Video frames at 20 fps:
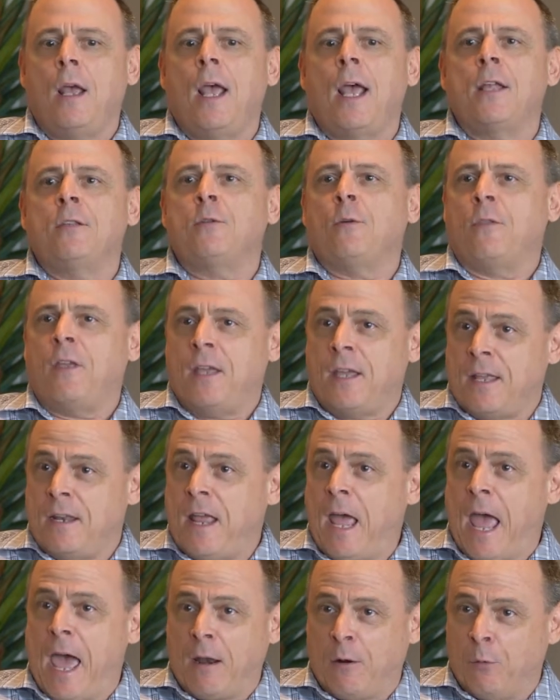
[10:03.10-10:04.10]
and so they can
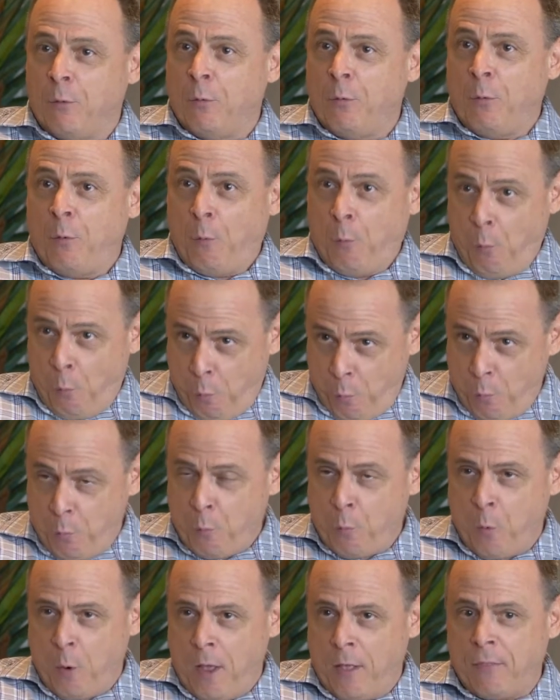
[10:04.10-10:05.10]
handle
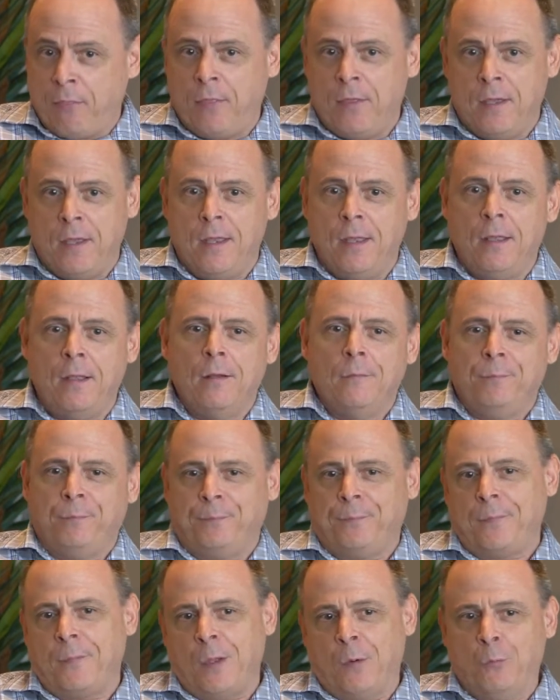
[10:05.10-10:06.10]
with the
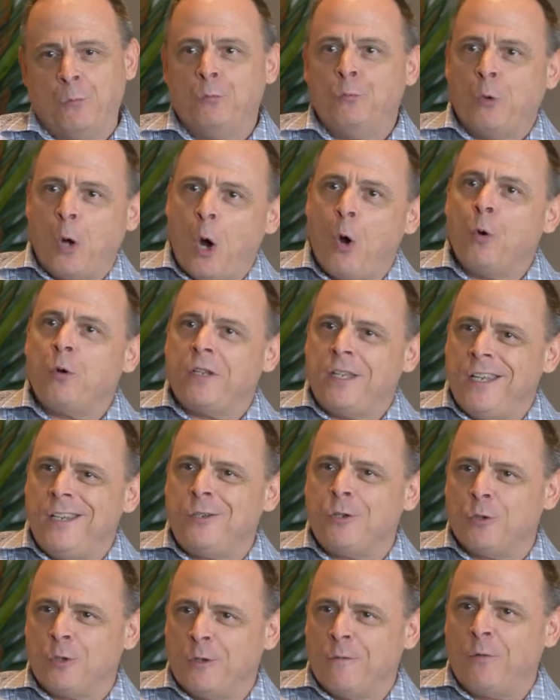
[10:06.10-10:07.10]
rogue
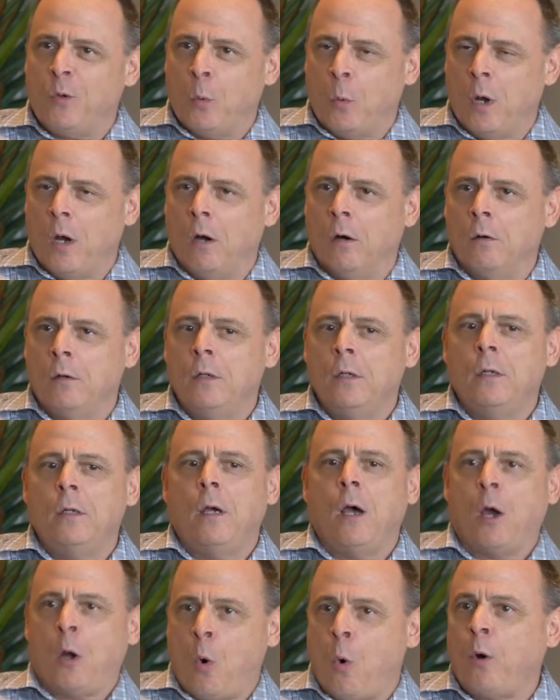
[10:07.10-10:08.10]
teachers, if you will,
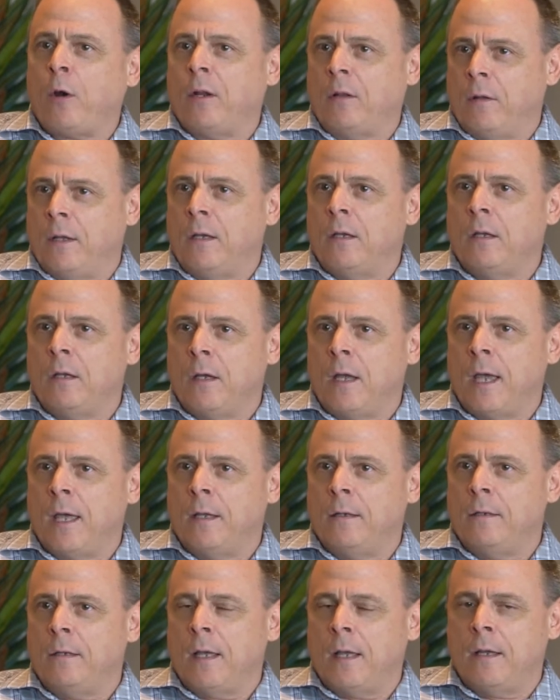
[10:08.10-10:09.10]
accordingly,
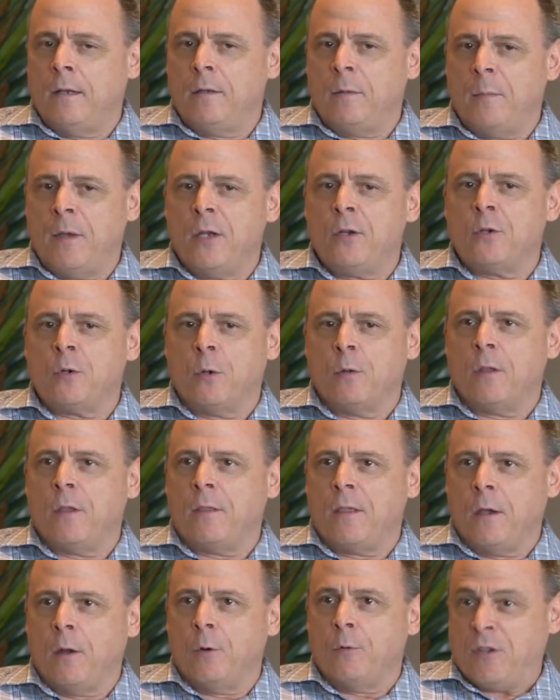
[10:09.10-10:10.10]
and to make sure that
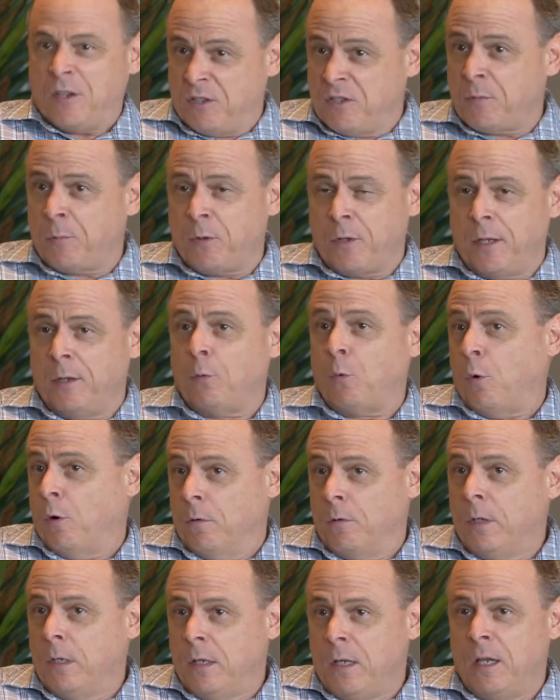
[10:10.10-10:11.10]
they are disciplined
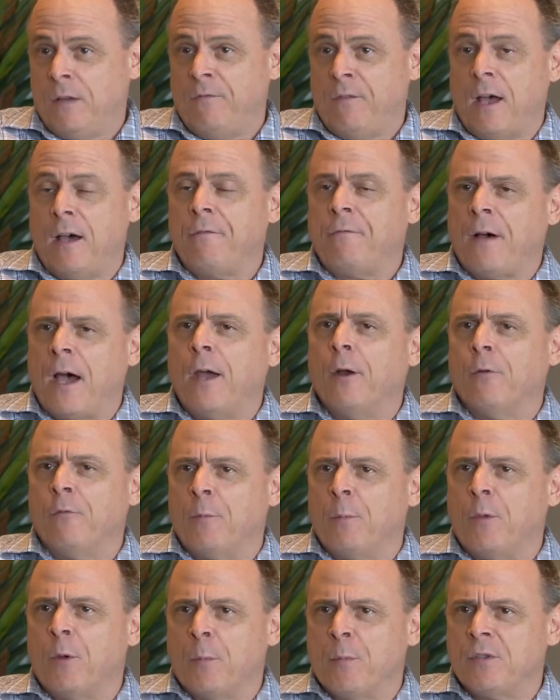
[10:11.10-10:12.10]
or, if not fired,
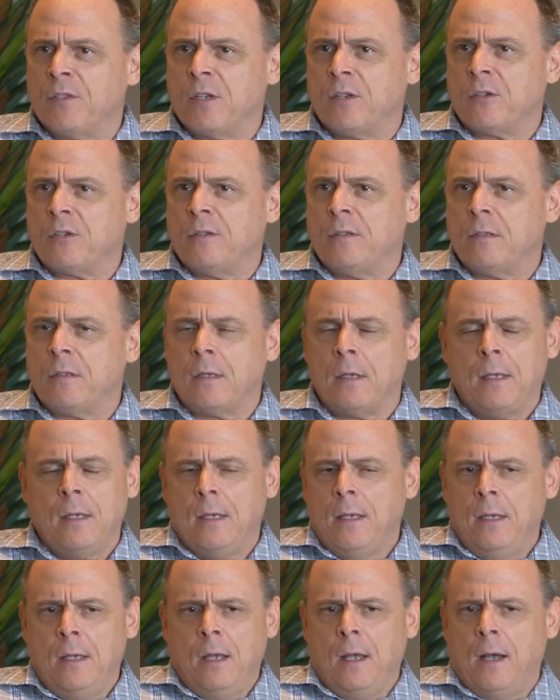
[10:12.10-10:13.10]
from their positions.
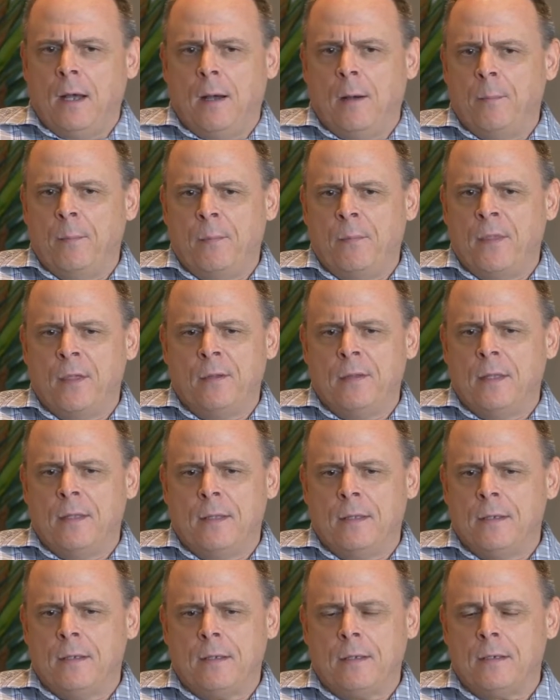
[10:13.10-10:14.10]

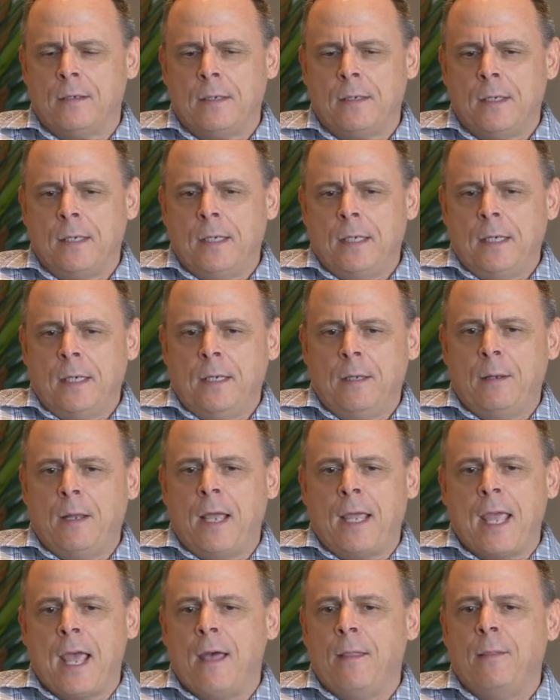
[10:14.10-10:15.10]

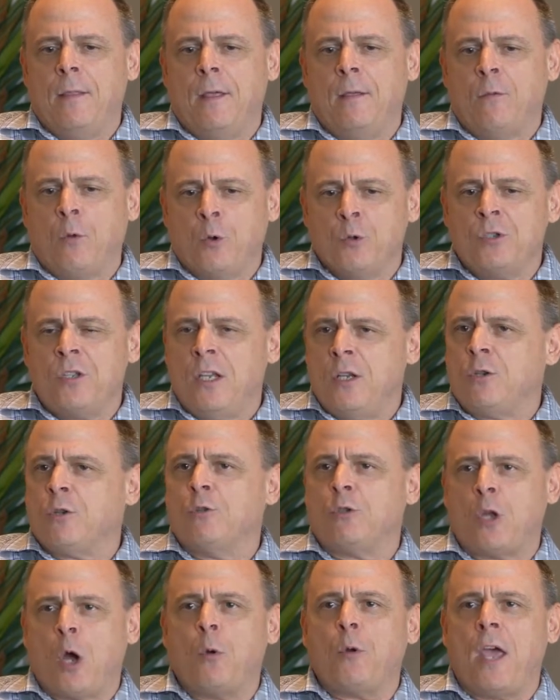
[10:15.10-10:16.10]
Again, those teachers
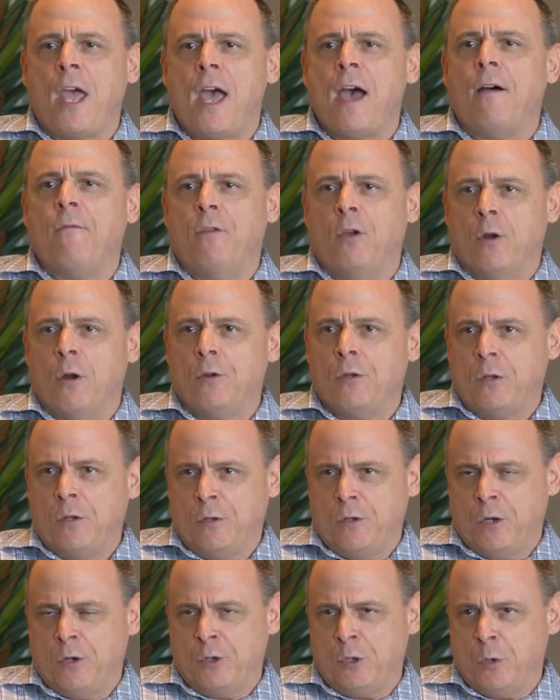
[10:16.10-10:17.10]
don't have
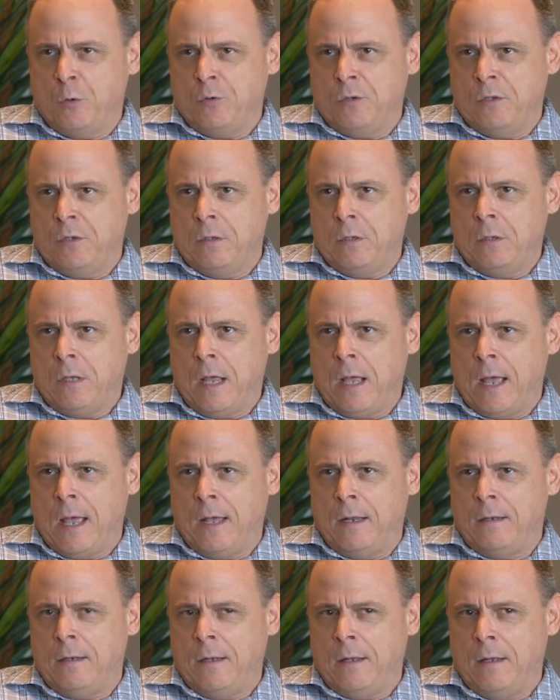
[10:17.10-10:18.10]
their students
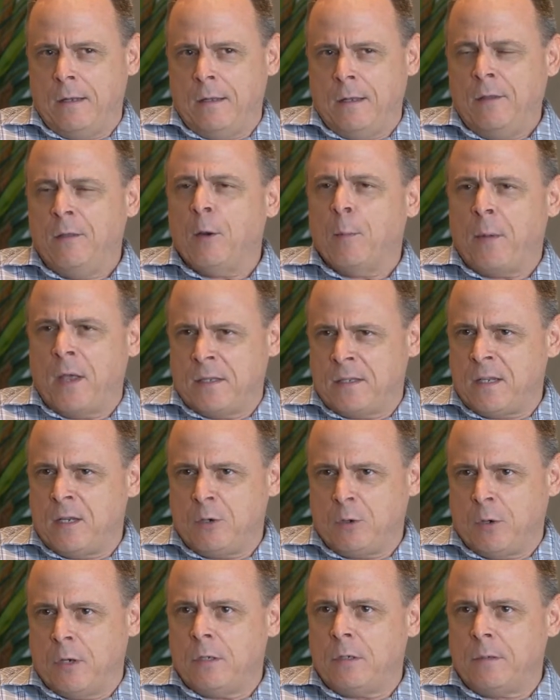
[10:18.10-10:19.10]
in their best
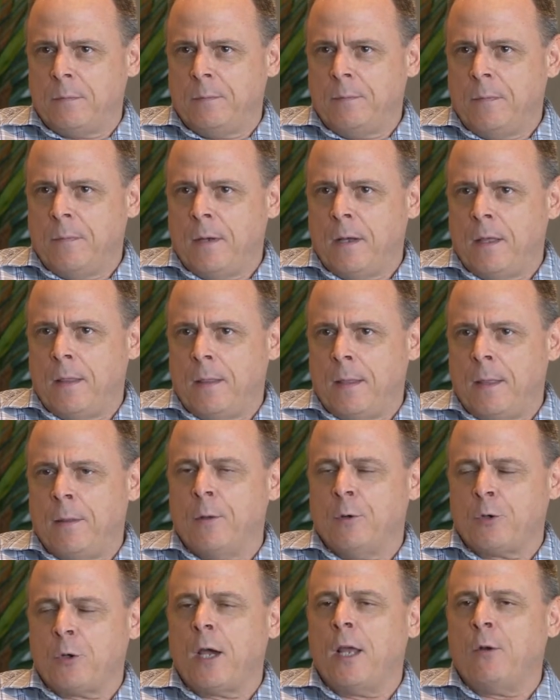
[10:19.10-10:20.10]
interest, and
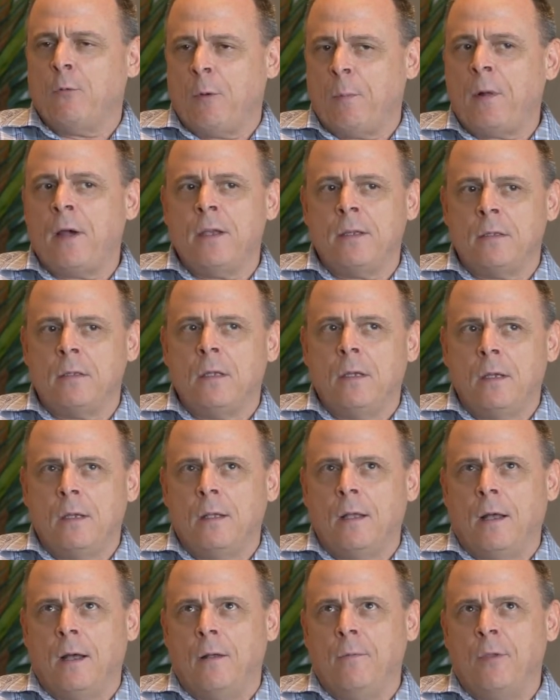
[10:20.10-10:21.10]
they're trying to replace.
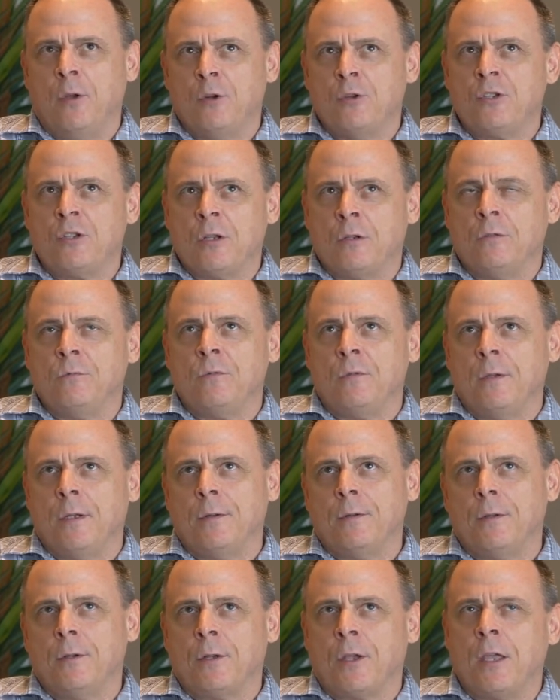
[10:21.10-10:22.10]
They're still
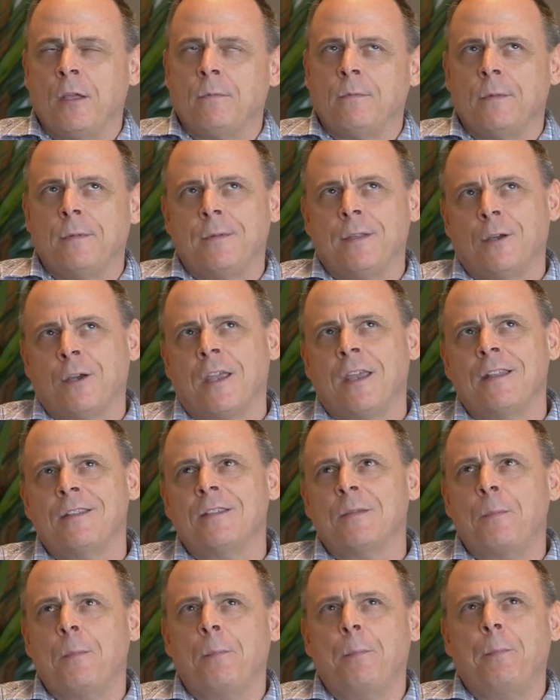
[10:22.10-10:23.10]
their
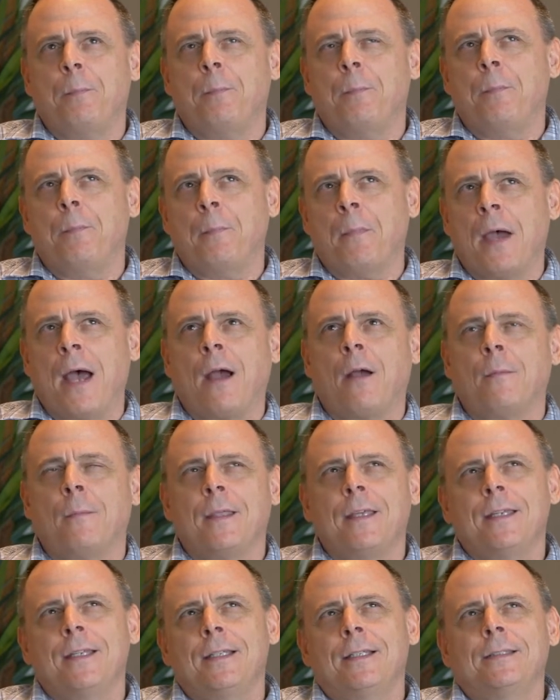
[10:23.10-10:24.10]
kids back.
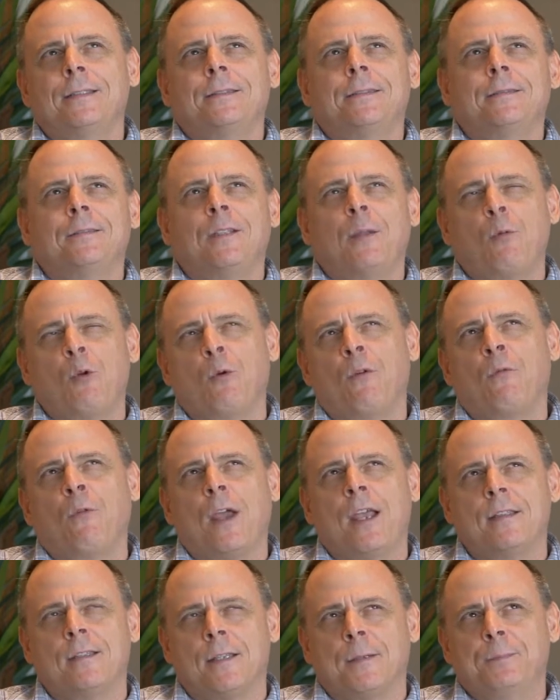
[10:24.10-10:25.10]
Let me
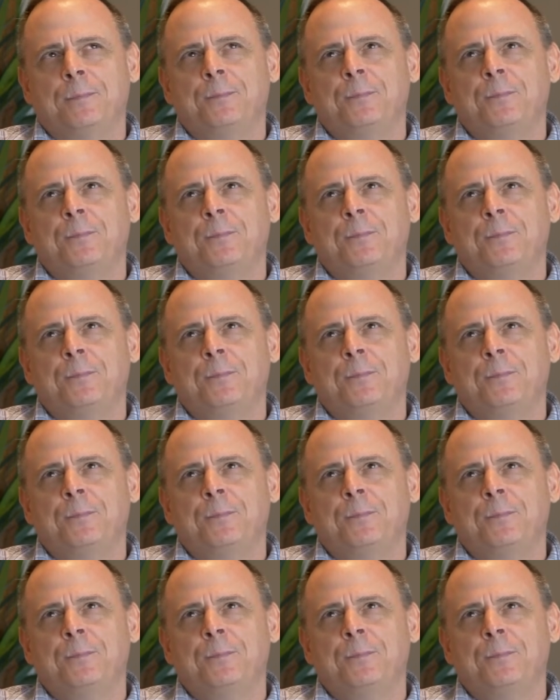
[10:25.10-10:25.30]
rephrase it.